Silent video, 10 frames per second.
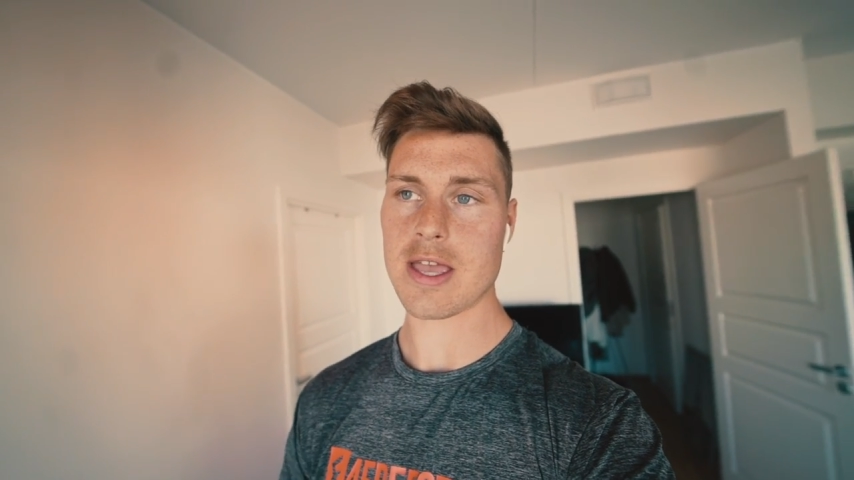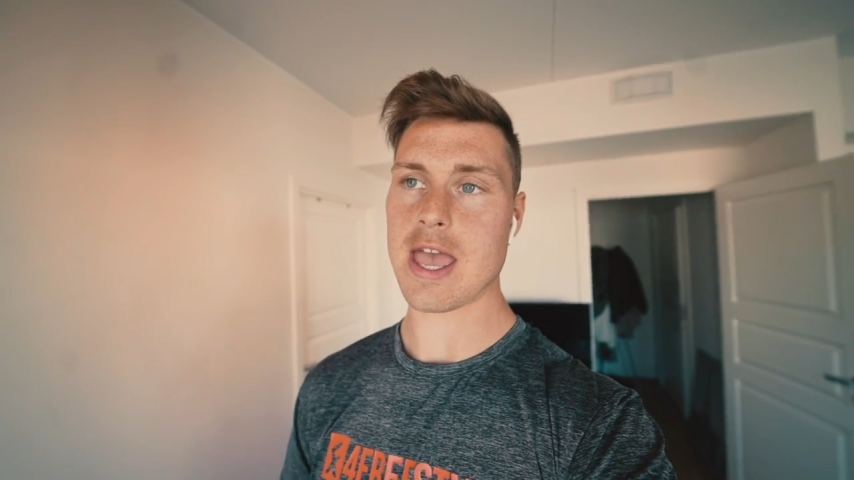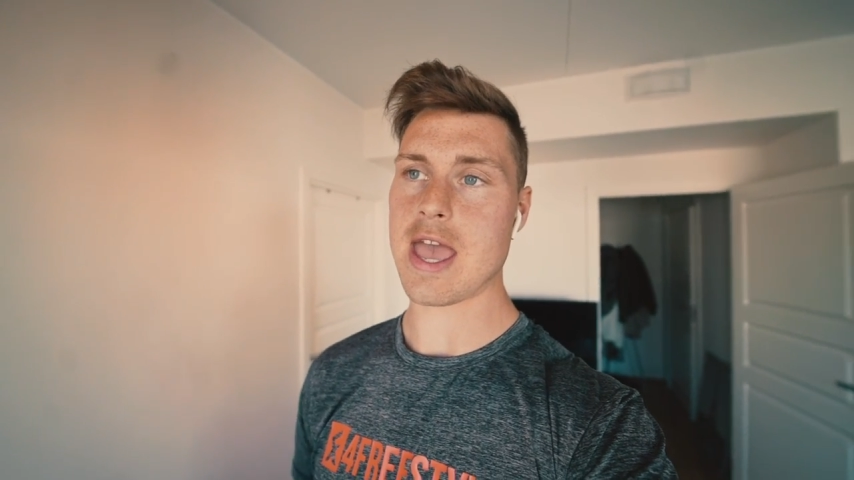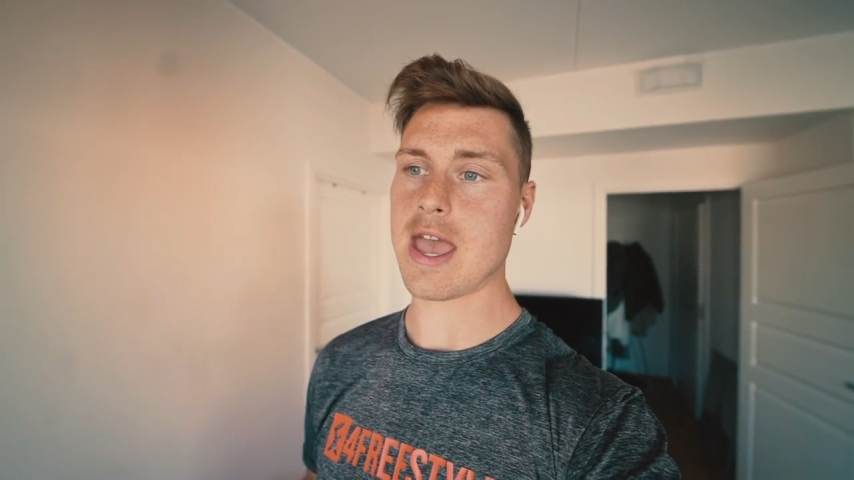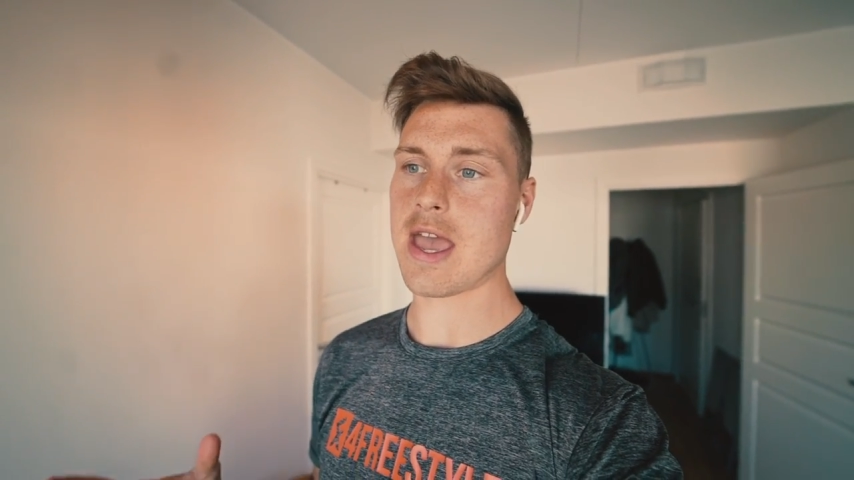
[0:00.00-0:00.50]

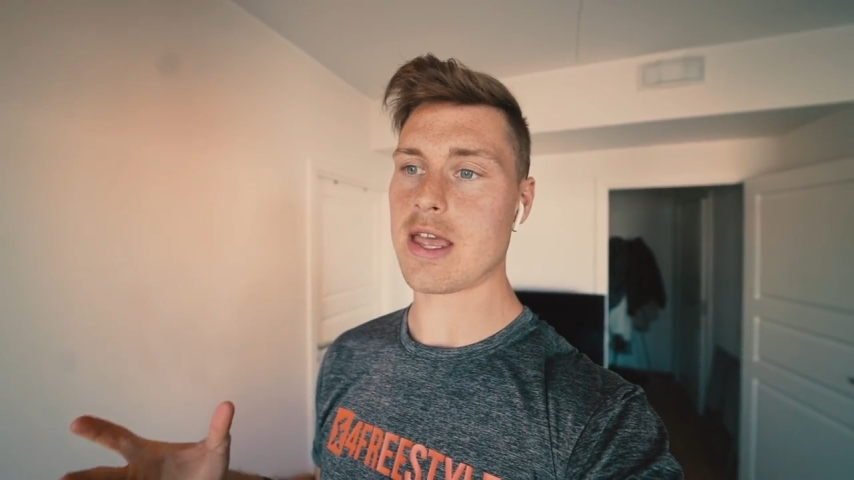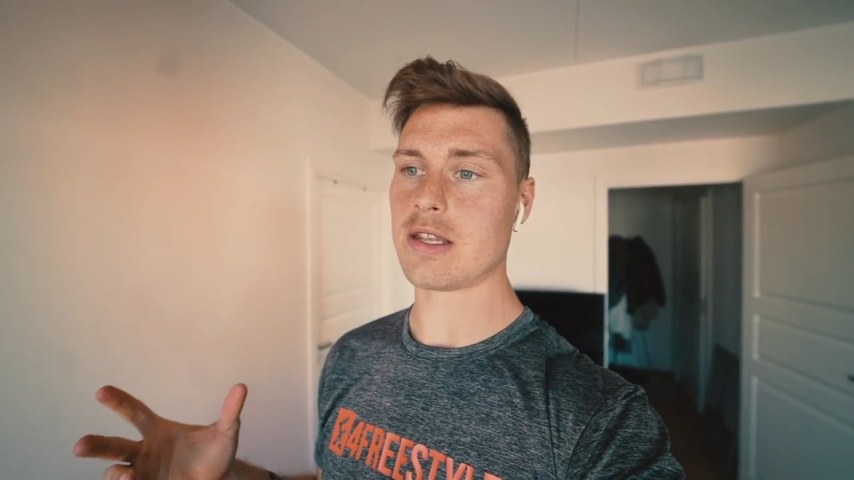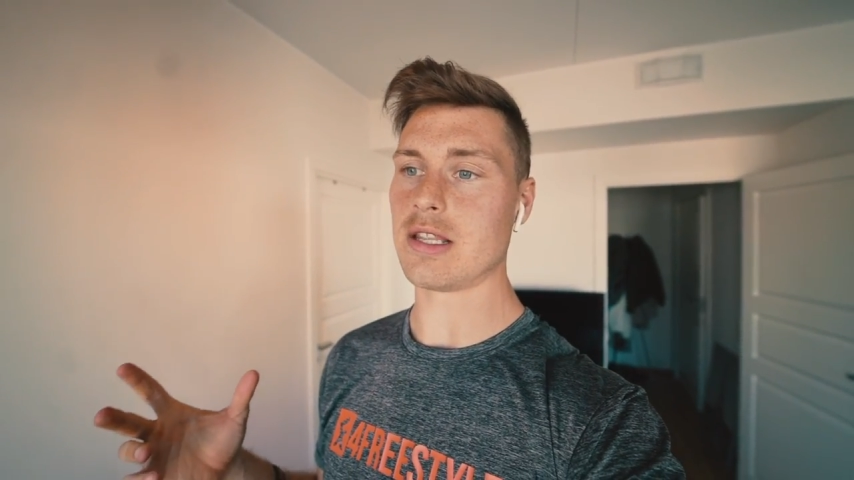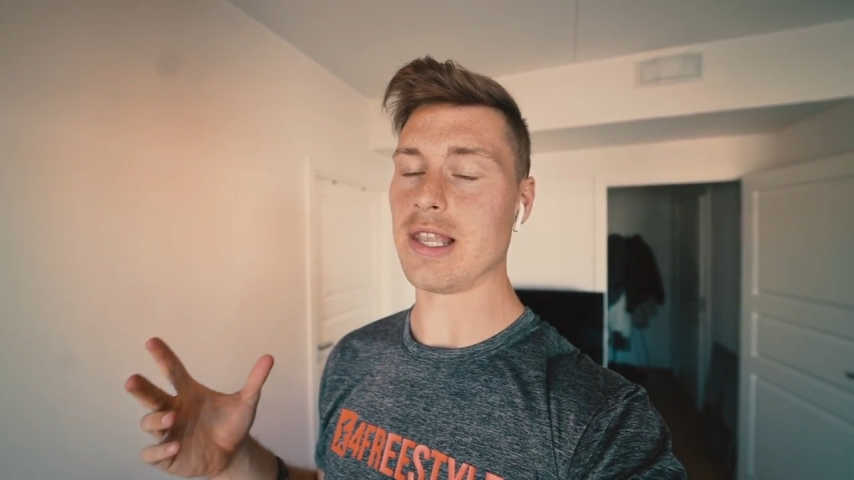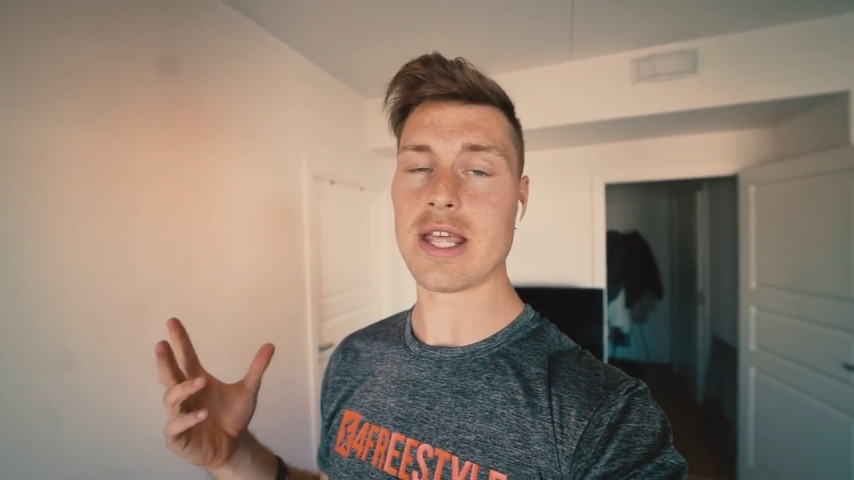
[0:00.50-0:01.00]

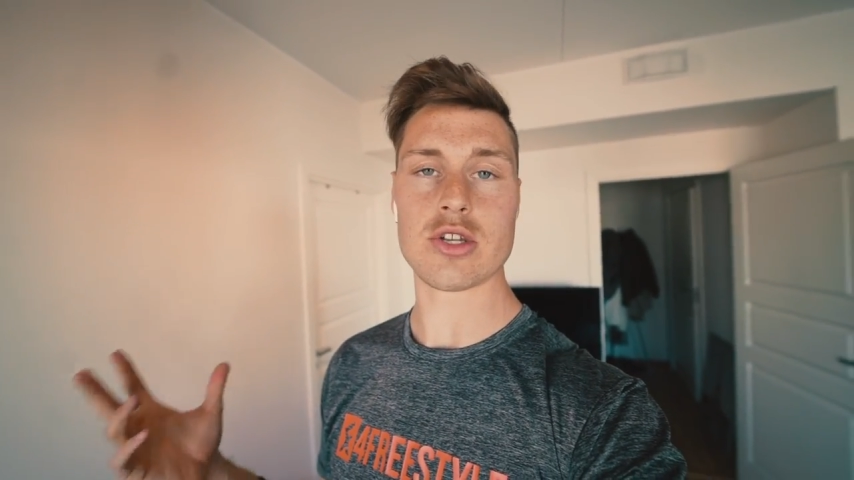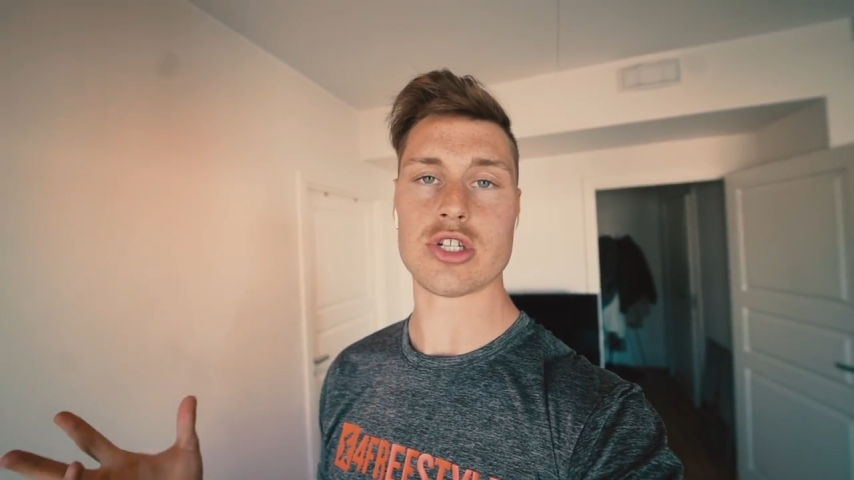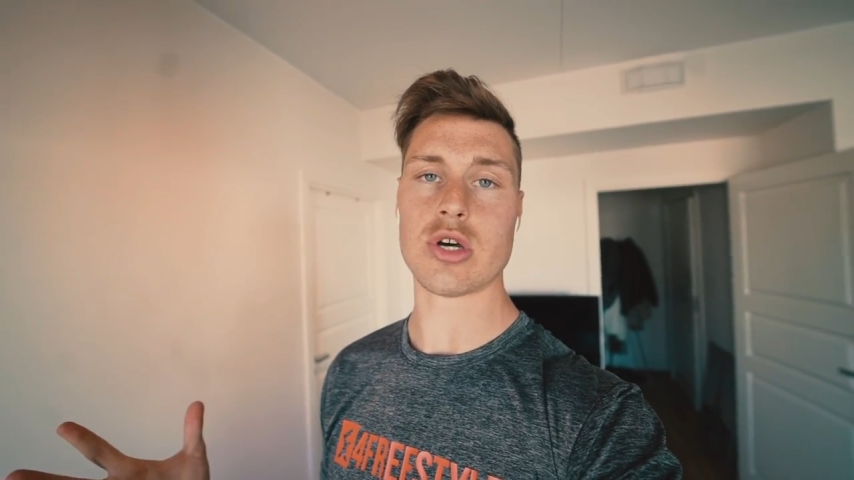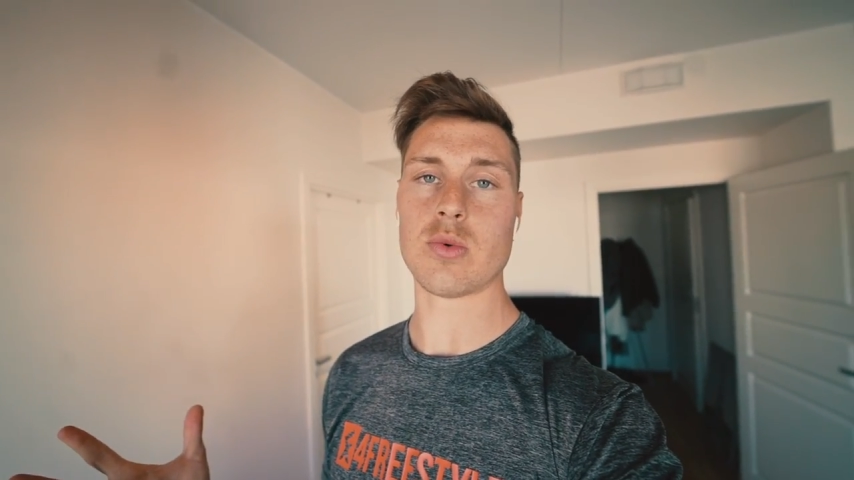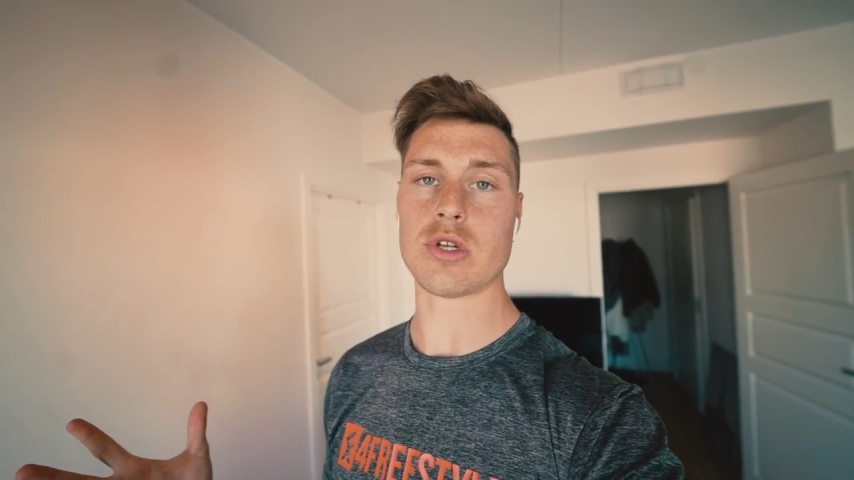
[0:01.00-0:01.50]
and let us
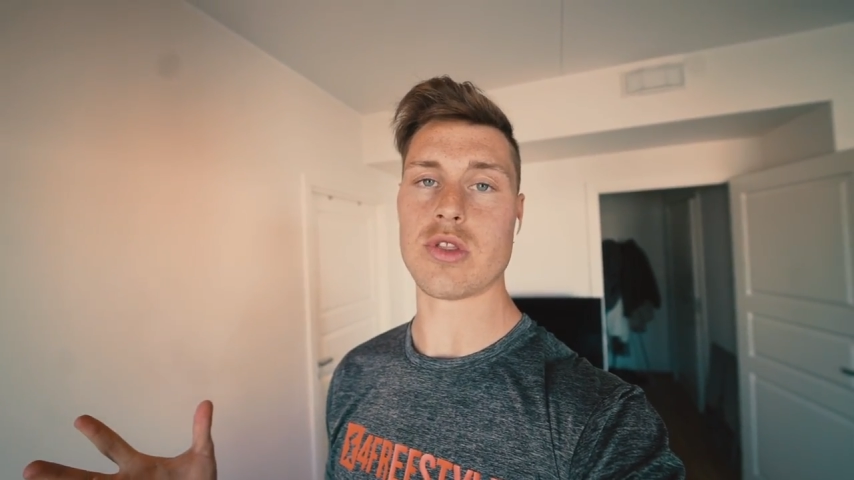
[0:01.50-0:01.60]
know what